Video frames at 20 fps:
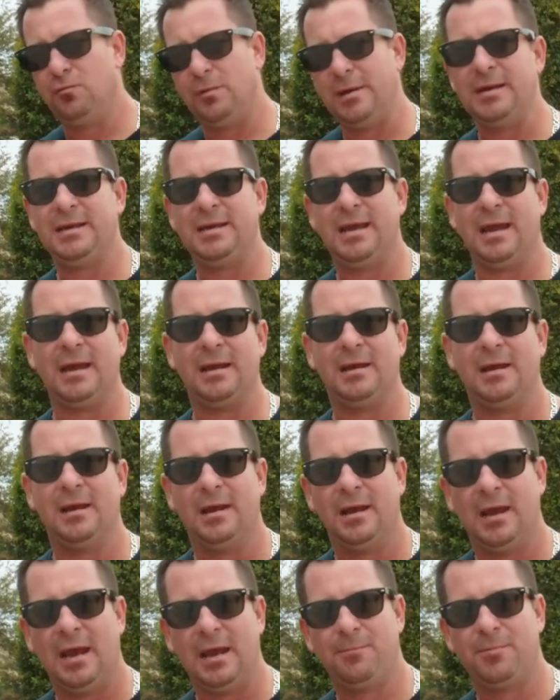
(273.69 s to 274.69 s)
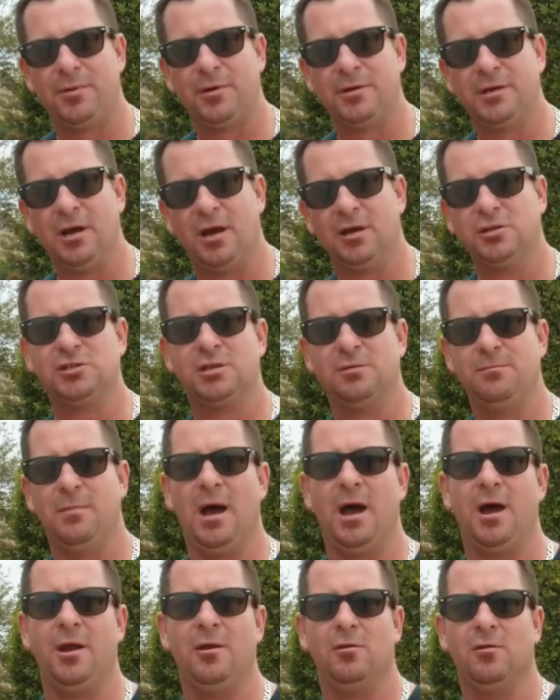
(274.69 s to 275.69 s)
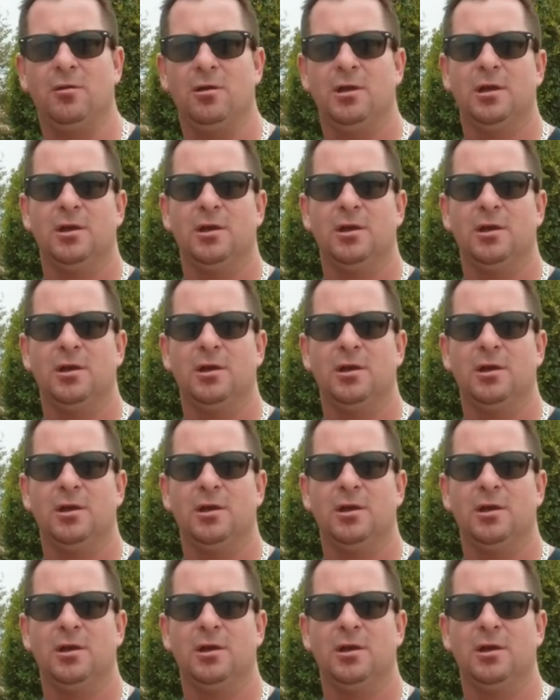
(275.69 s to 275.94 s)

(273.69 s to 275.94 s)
we get a production model